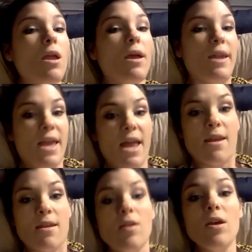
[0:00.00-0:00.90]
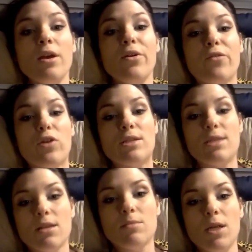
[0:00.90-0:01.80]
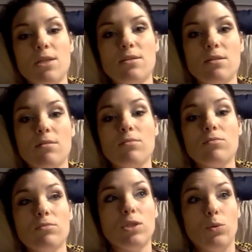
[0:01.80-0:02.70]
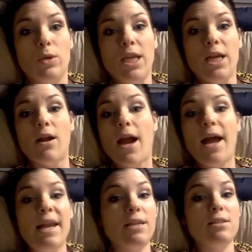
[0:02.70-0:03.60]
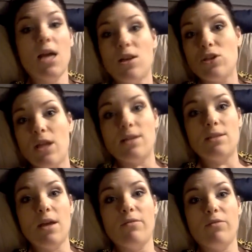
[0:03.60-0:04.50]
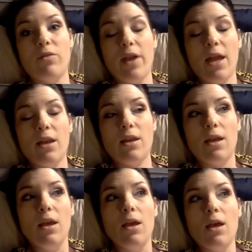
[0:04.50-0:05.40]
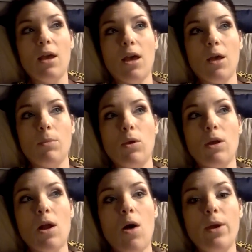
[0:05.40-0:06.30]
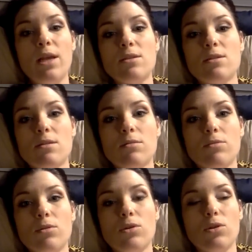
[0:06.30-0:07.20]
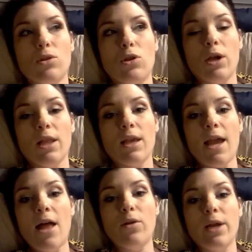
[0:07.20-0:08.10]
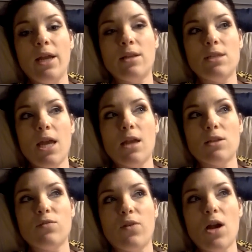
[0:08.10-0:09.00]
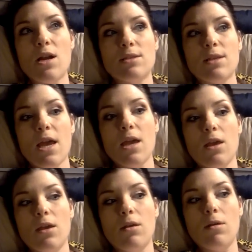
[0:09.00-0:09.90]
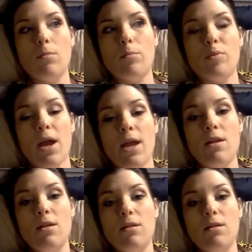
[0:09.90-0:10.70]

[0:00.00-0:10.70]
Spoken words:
And again, first 6 months to a year, I didn't touch that stuff. And, you can always look at the calorie intake as far as, like, bread,